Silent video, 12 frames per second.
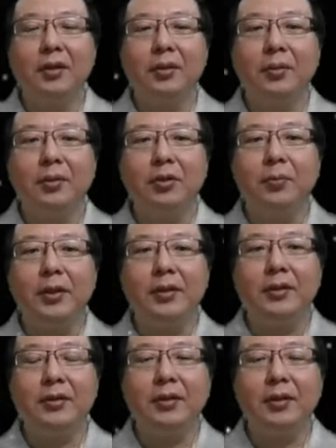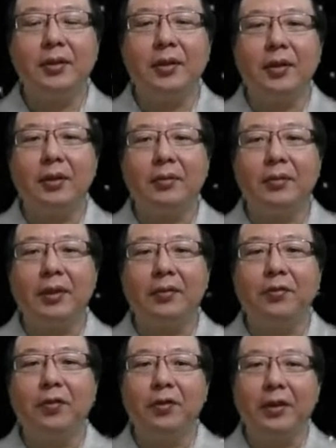which means, like
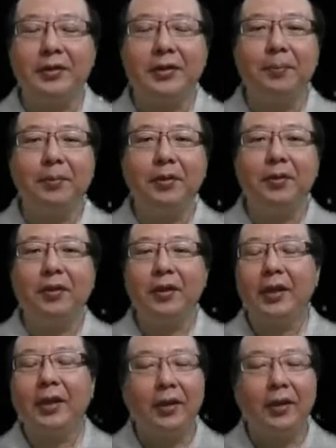for example, on